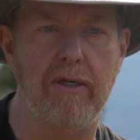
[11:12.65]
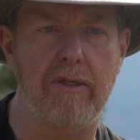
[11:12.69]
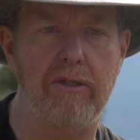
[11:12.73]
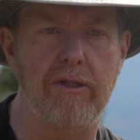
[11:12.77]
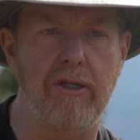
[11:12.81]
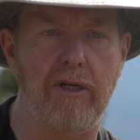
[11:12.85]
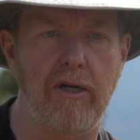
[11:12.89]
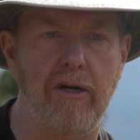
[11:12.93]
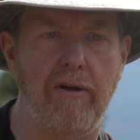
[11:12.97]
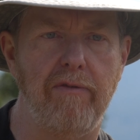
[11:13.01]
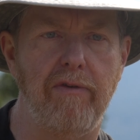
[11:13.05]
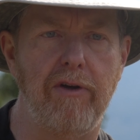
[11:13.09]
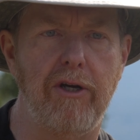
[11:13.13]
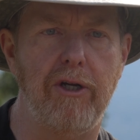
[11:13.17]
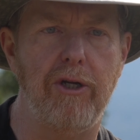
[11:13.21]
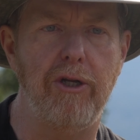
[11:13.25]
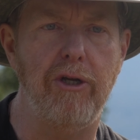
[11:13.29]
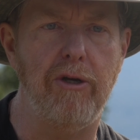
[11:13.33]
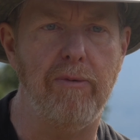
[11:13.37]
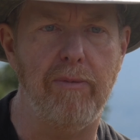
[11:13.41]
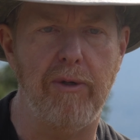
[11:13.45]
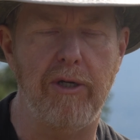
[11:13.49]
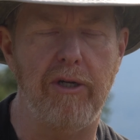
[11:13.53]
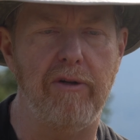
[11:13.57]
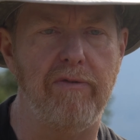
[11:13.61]
significant
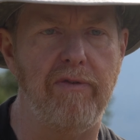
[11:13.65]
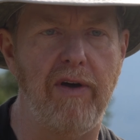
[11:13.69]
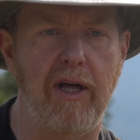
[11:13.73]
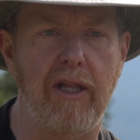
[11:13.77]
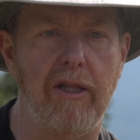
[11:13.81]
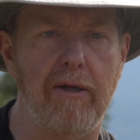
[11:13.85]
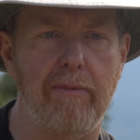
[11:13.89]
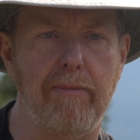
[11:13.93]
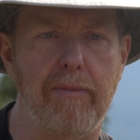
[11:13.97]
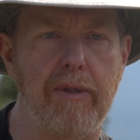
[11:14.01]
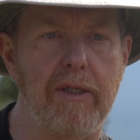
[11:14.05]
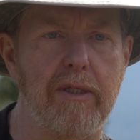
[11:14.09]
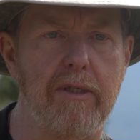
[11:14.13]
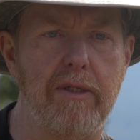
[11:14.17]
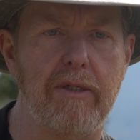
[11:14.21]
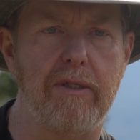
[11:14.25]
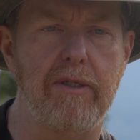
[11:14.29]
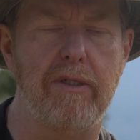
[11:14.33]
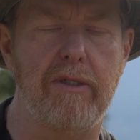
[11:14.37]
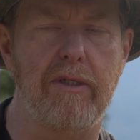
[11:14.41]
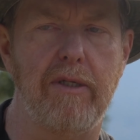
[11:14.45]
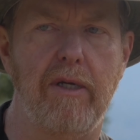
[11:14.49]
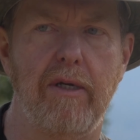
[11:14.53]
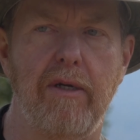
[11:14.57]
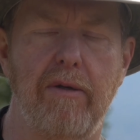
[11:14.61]
human
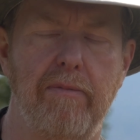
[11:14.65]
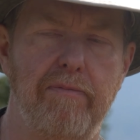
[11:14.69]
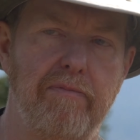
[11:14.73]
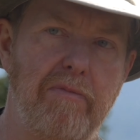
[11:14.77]
developments,